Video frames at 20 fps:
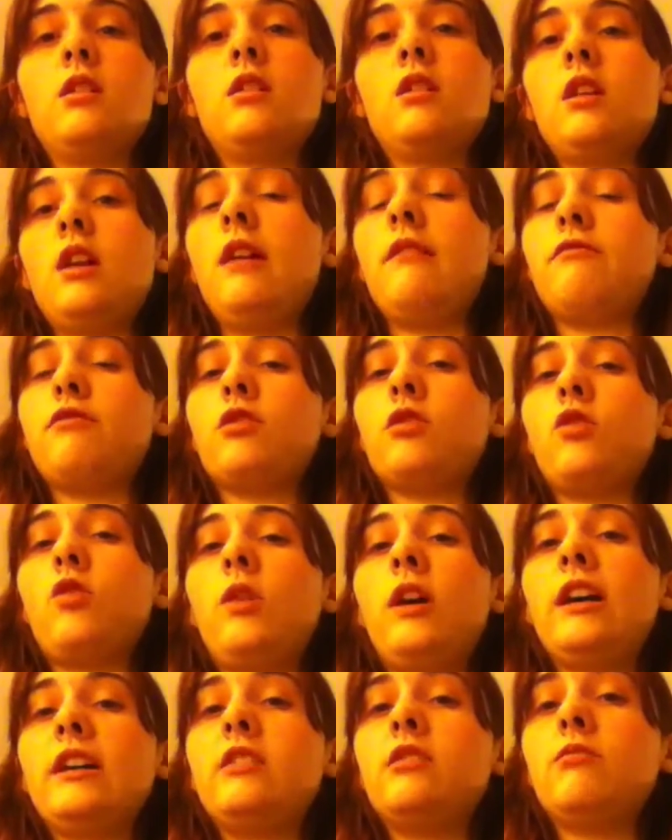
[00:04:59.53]
if you're
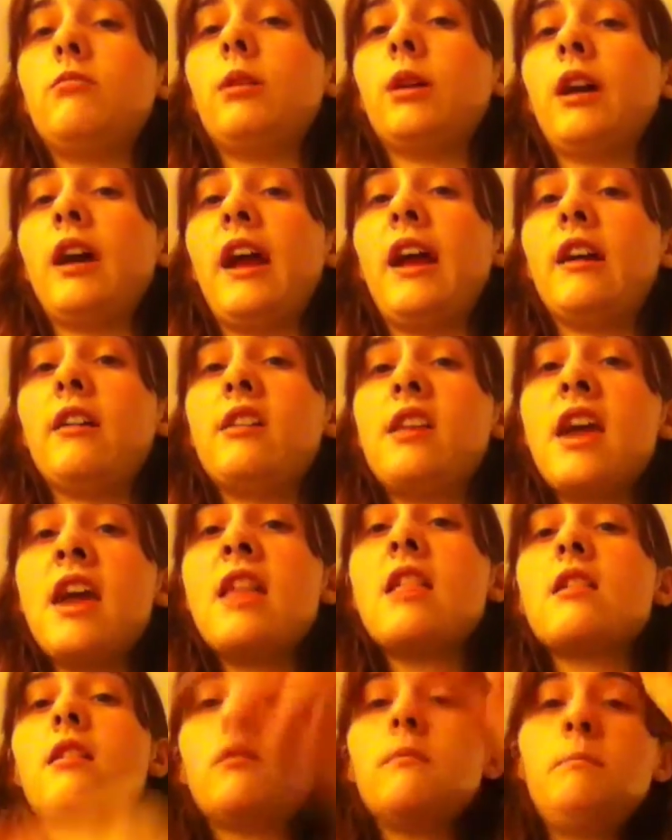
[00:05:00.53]
required to wear a
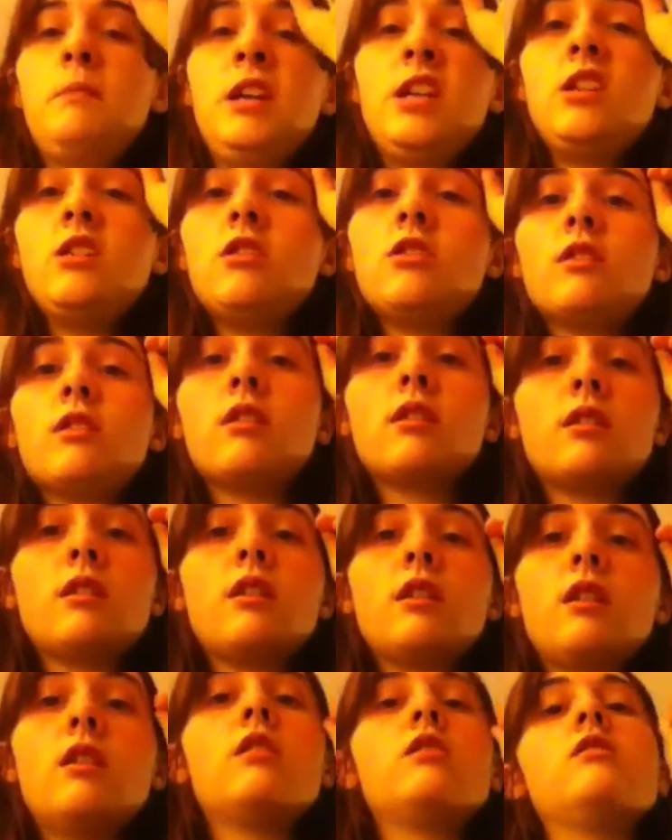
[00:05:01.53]
hairnet,
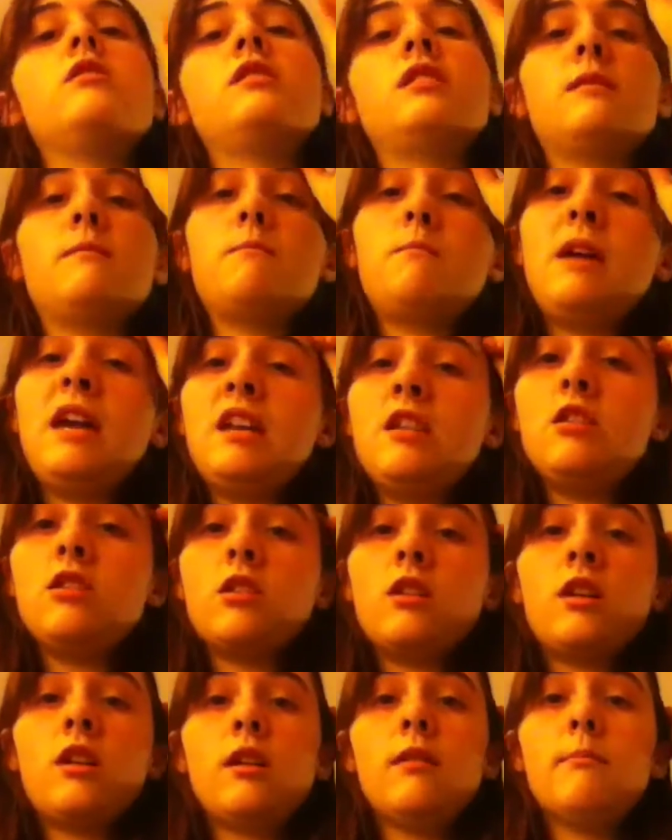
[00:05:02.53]
pin
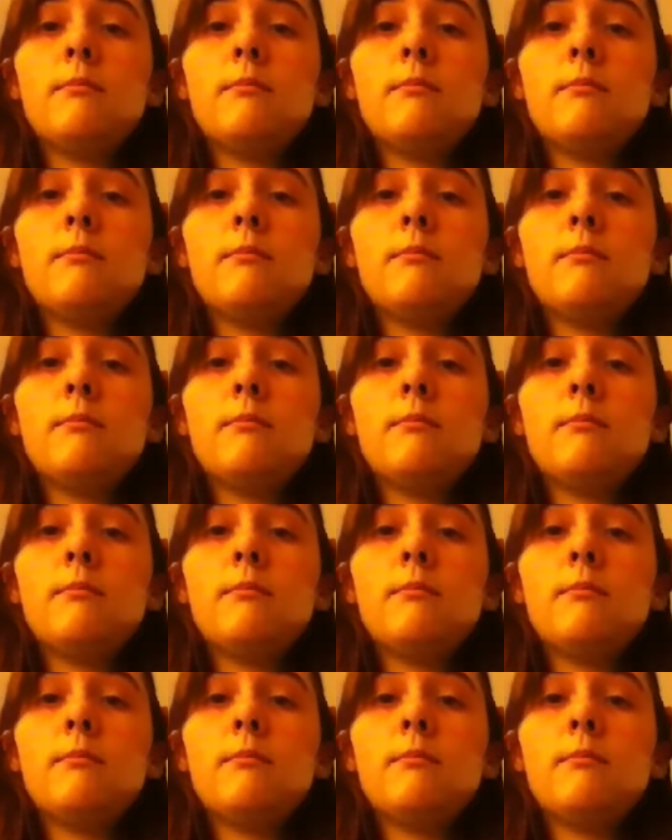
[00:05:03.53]
your hair